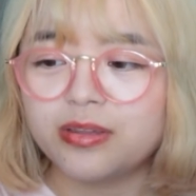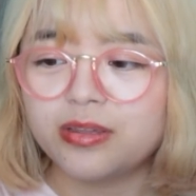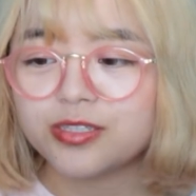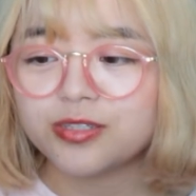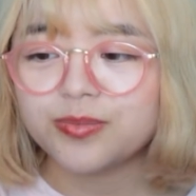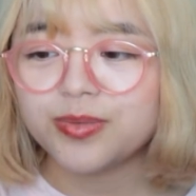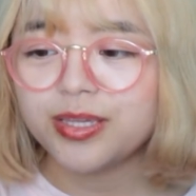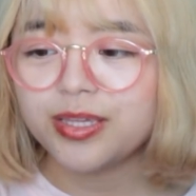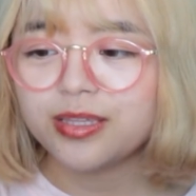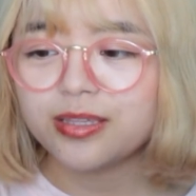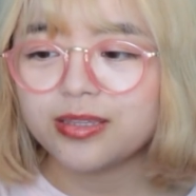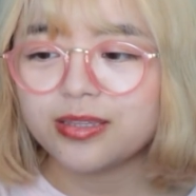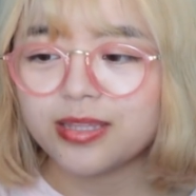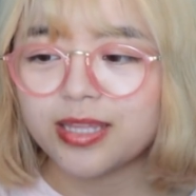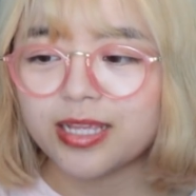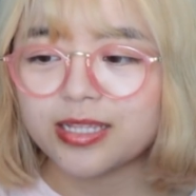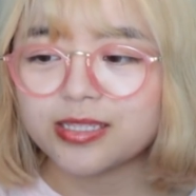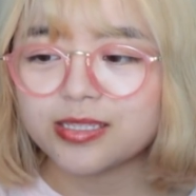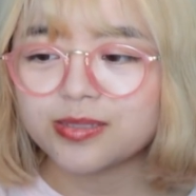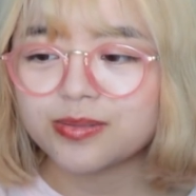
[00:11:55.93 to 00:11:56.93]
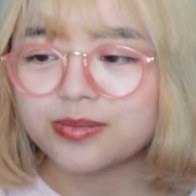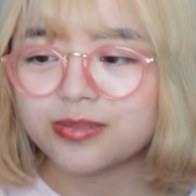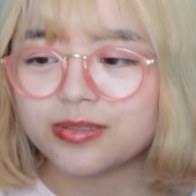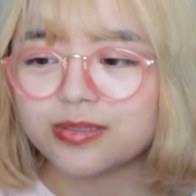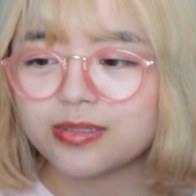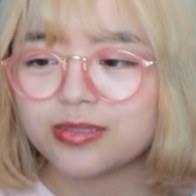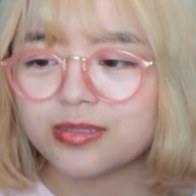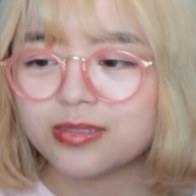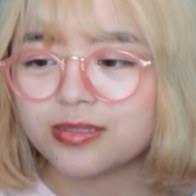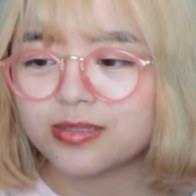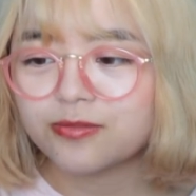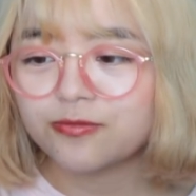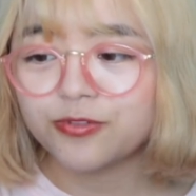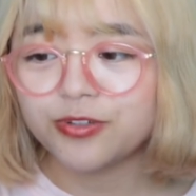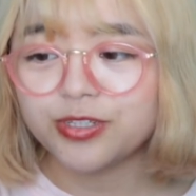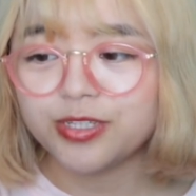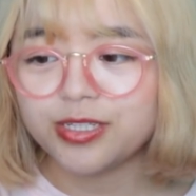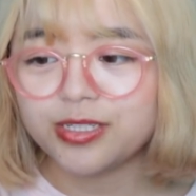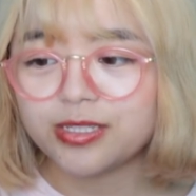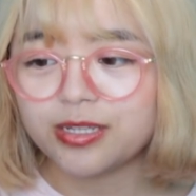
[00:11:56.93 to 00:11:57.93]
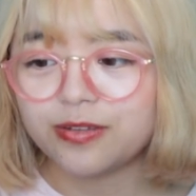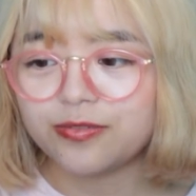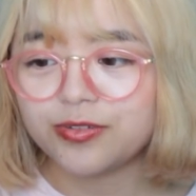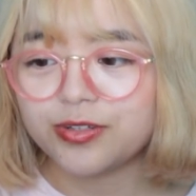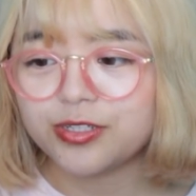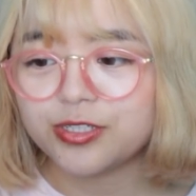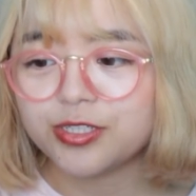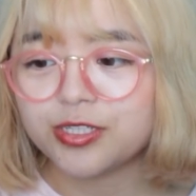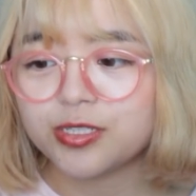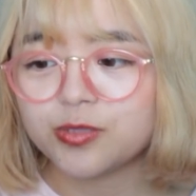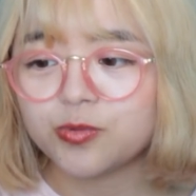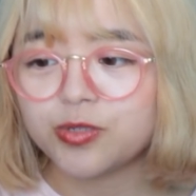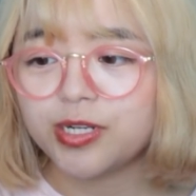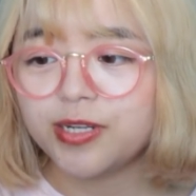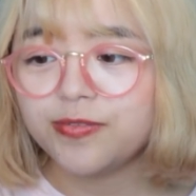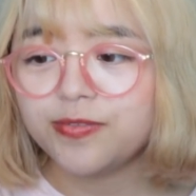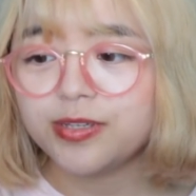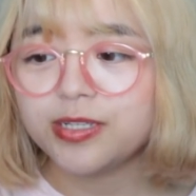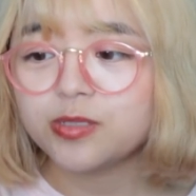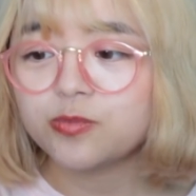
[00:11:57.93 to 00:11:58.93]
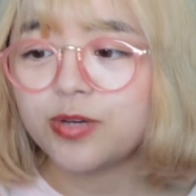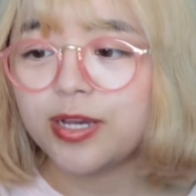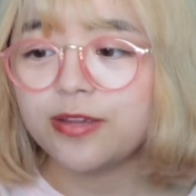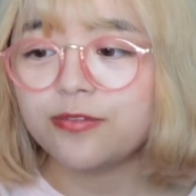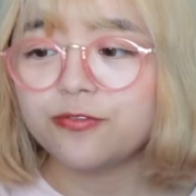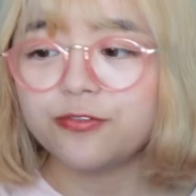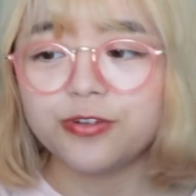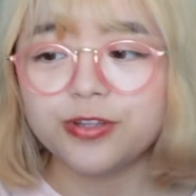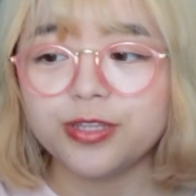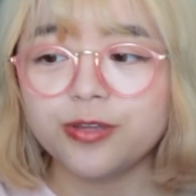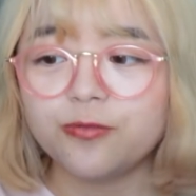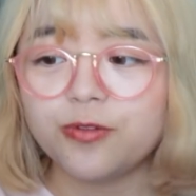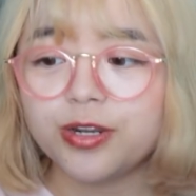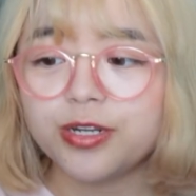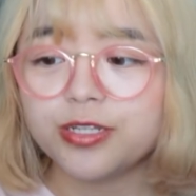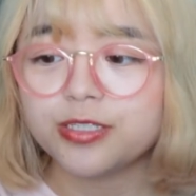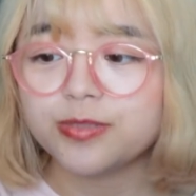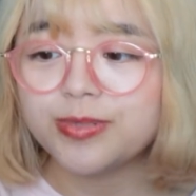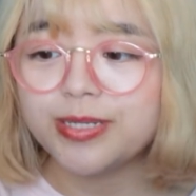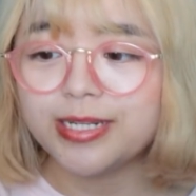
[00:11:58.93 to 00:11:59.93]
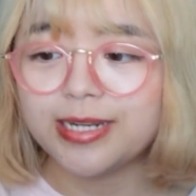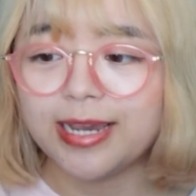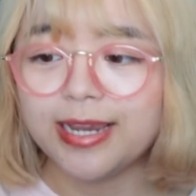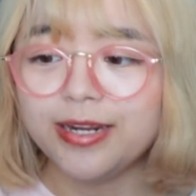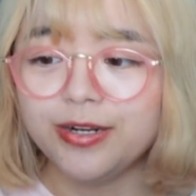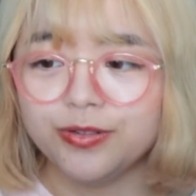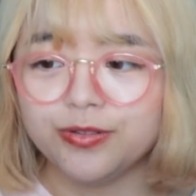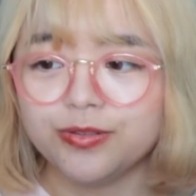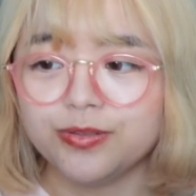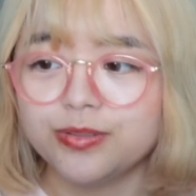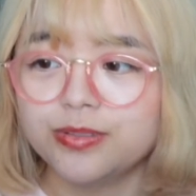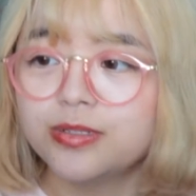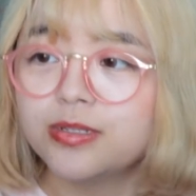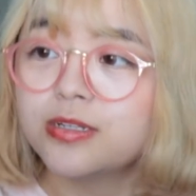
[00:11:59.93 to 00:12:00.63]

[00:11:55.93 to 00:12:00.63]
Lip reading: To me, that's really selfish, because what if his wife really wanted to be an idol?